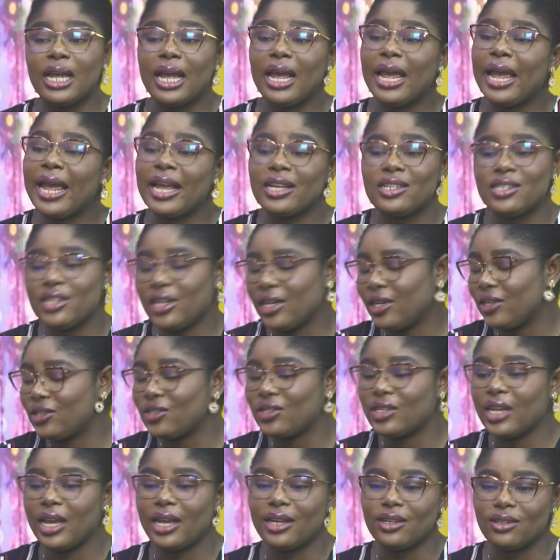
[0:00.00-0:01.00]

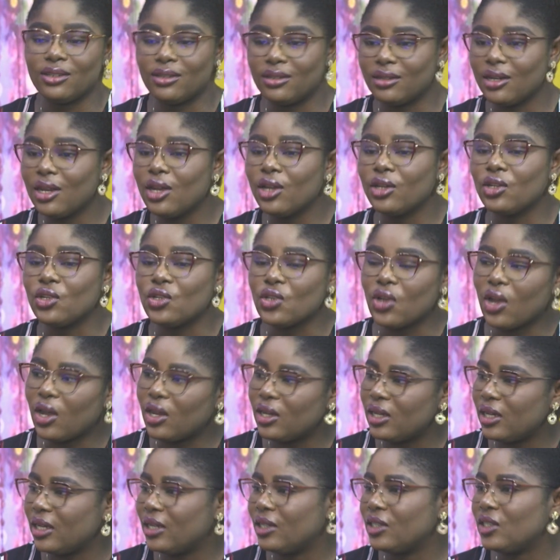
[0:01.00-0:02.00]
ethics and
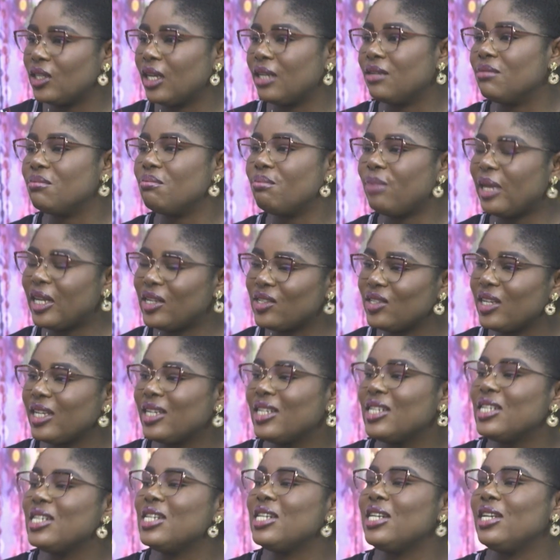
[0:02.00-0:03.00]
knowledge and basic
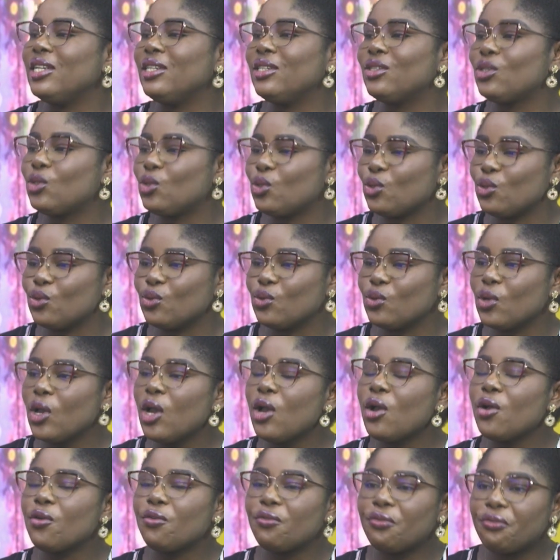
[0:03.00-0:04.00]
needs to
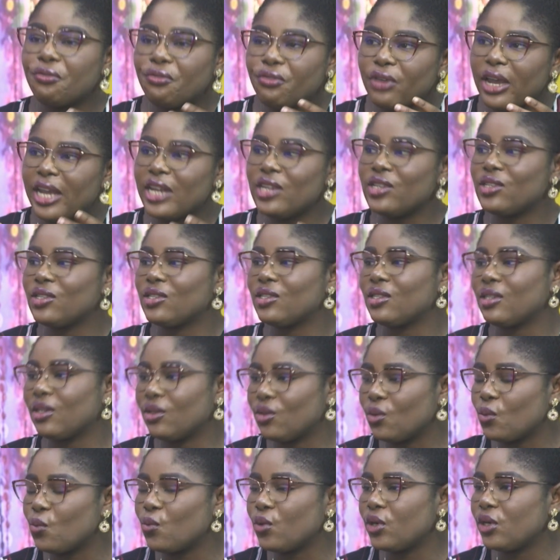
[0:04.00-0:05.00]
face
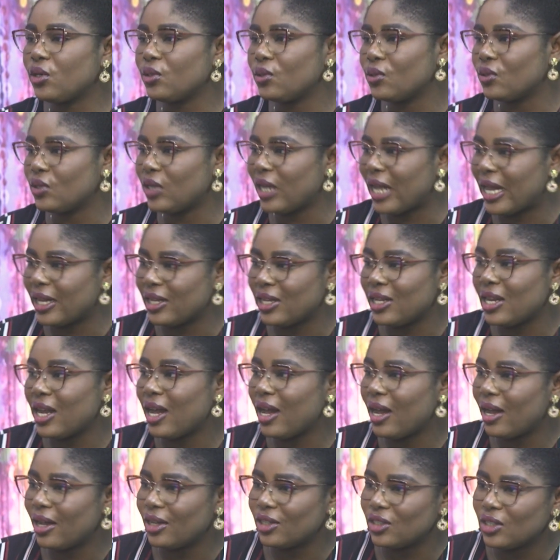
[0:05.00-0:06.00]
the world at
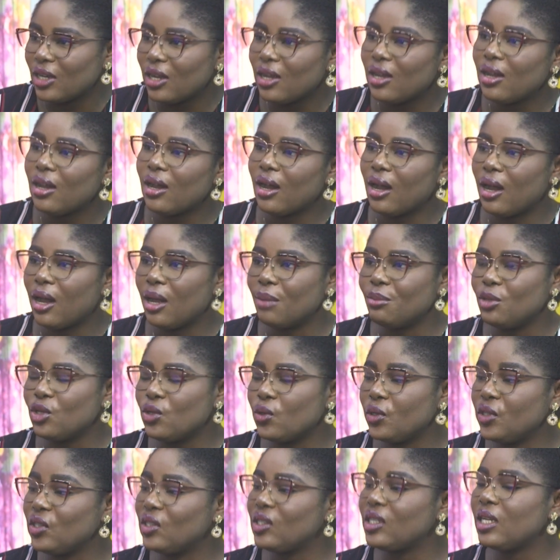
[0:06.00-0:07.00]
large, you
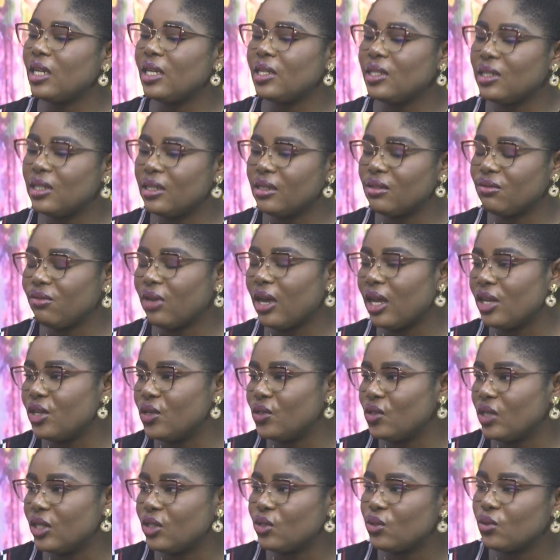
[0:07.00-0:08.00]
know, instilling these
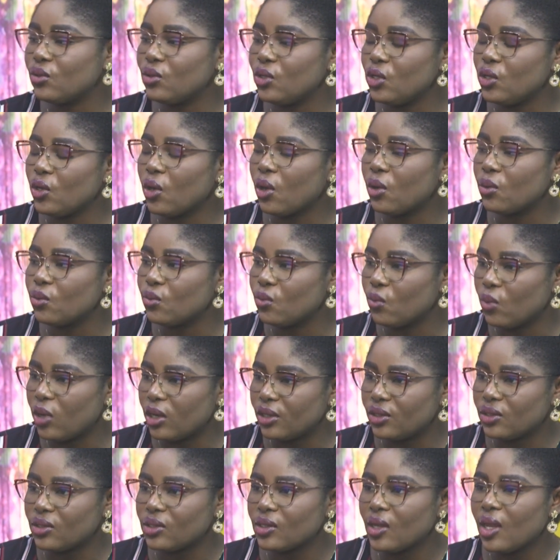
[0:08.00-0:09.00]
values into the young
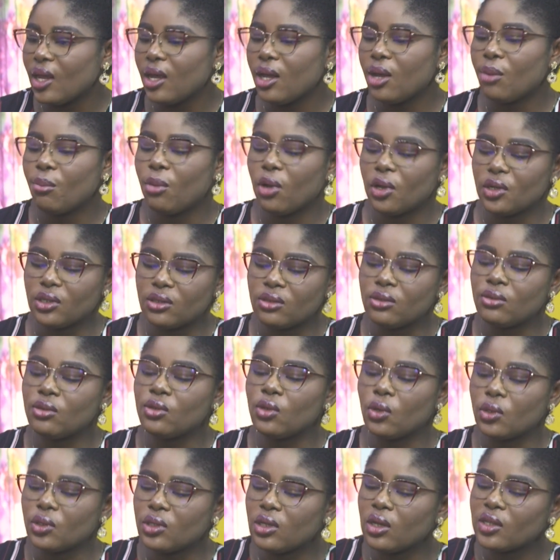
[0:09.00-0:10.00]
ones. But
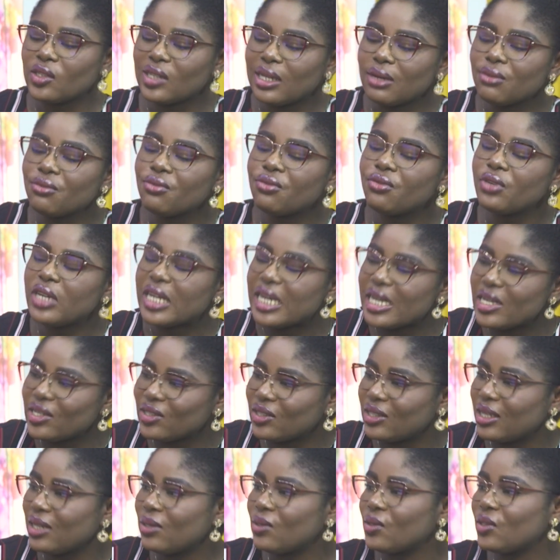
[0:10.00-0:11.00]
does it really
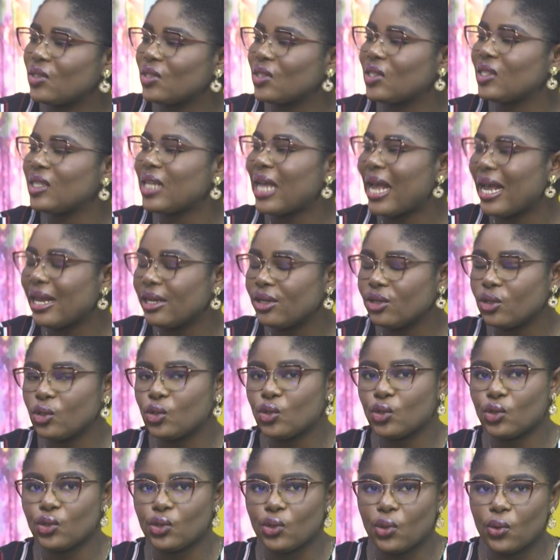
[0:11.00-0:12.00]
still stand
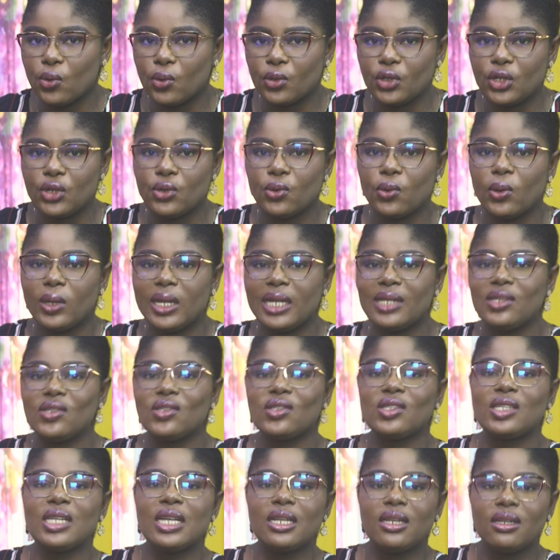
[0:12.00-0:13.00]
so, you know,
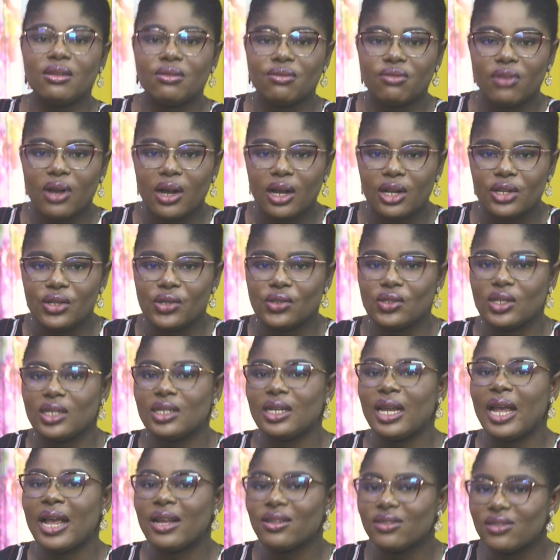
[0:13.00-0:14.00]
instilling values
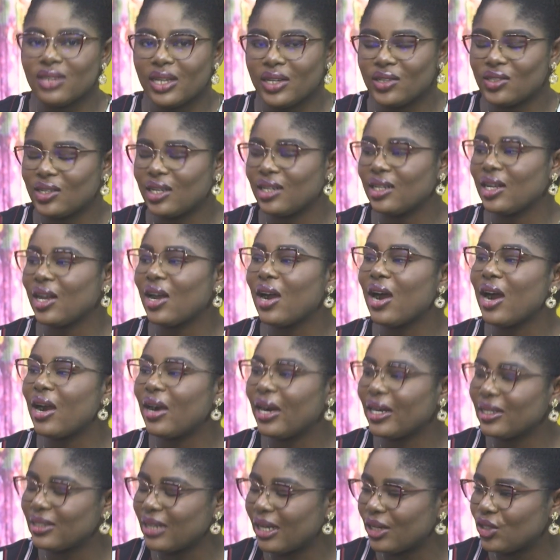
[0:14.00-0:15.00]
and ethics and
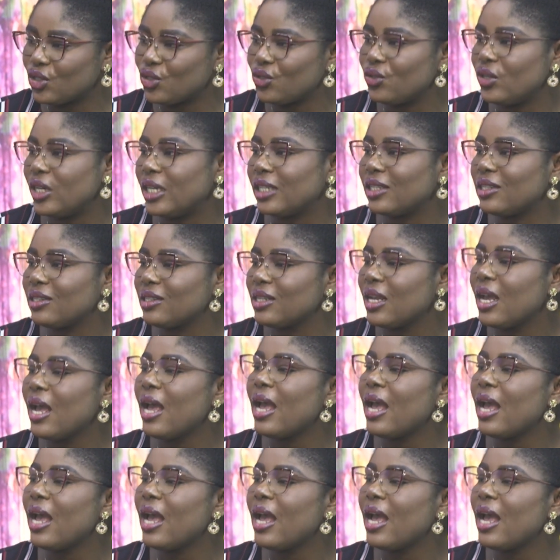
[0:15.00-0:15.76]
character traits